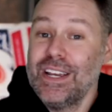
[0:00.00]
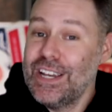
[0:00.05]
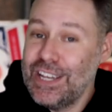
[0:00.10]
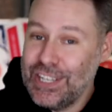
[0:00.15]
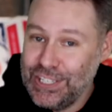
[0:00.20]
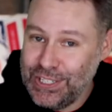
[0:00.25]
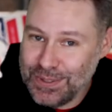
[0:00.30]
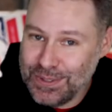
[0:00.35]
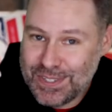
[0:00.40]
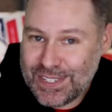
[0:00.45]

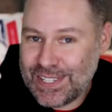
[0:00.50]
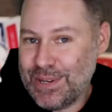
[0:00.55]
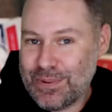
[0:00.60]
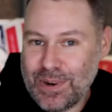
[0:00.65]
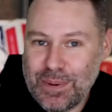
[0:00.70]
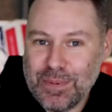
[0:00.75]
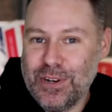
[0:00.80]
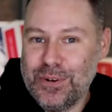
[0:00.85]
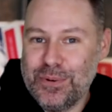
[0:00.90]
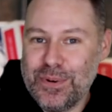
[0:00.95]
You see where I'm
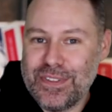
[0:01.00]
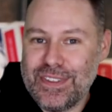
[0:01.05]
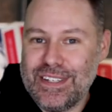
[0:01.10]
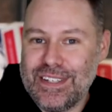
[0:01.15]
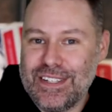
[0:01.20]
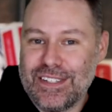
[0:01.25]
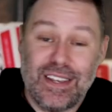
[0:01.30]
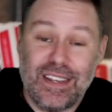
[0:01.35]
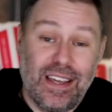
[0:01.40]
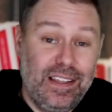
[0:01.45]
going with
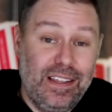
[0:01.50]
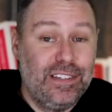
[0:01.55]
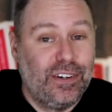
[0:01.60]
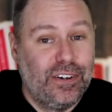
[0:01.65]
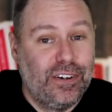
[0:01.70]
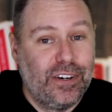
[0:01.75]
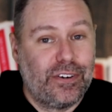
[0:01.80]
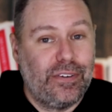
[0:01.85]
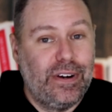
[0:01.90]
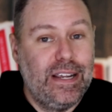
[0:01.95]
this. These are
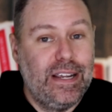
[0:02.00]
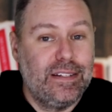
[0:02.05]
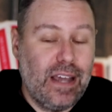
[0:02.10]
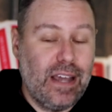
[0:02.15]
great.